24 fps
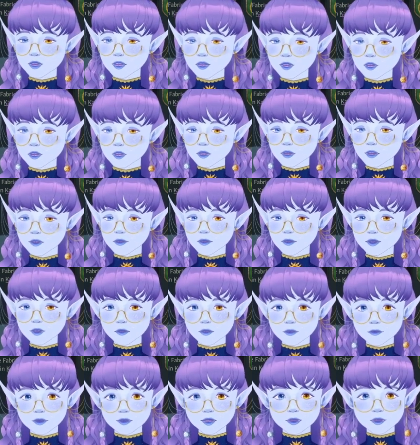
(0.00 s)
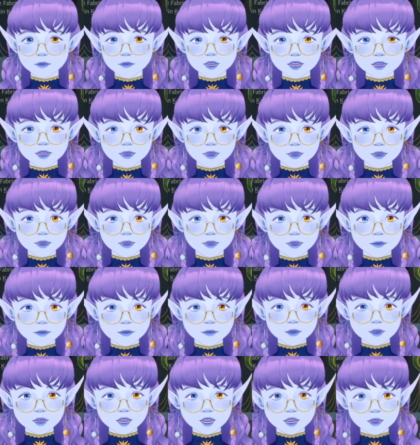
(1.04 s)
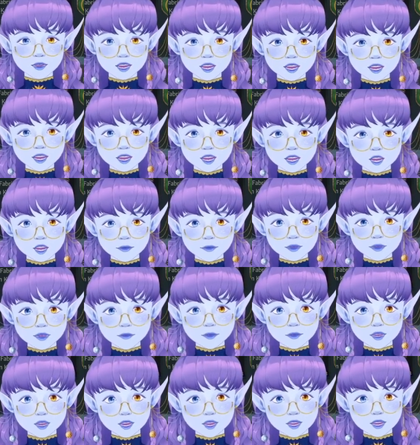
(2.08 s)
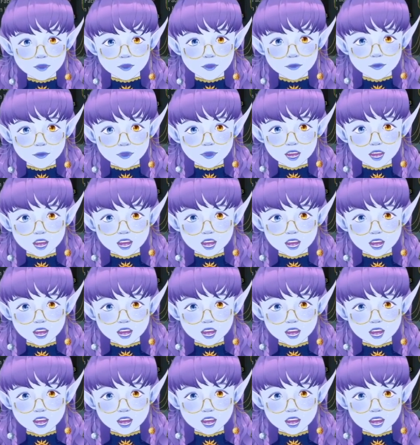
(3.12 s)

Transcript: So if he spends like a couple of years at